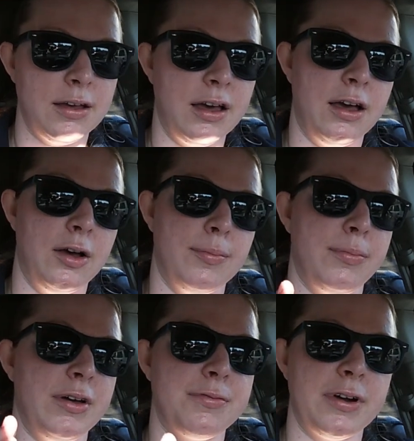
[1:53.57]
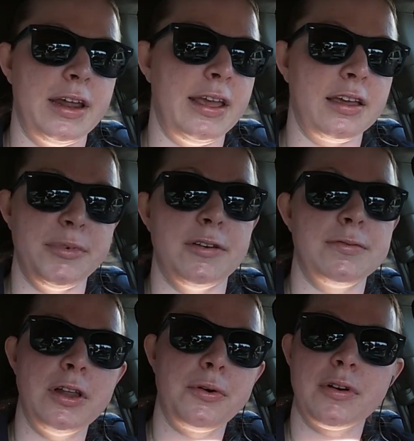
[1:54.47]
um, but Friday can be a
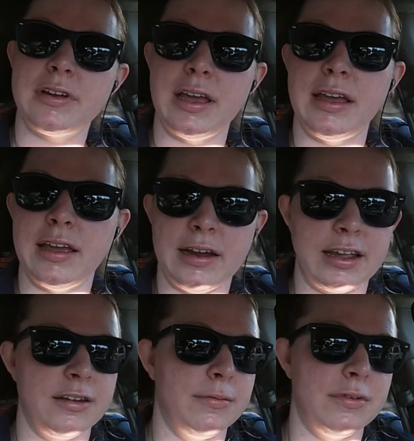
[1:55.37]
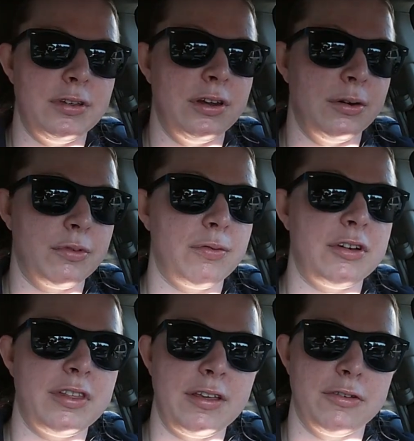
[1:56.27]
floater day, and I can, you know,
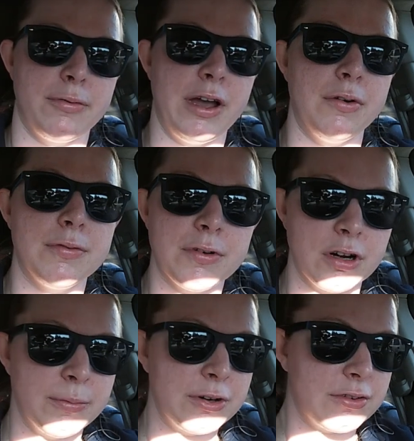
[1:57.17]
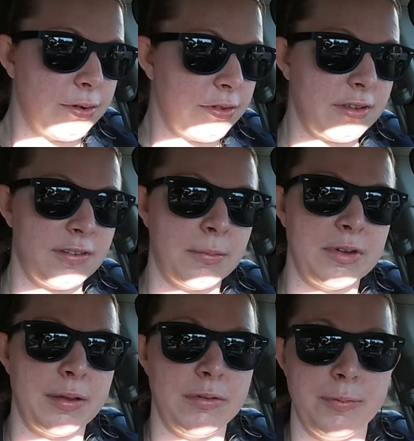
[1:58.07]
switch things around for commercials because
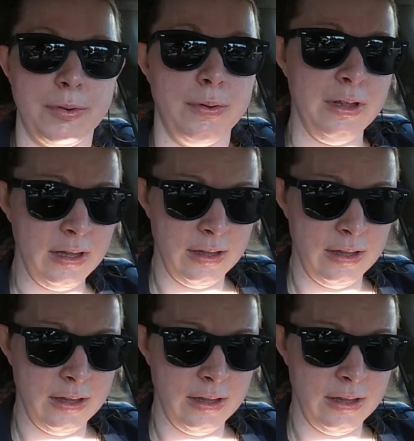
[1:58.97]
sometimes people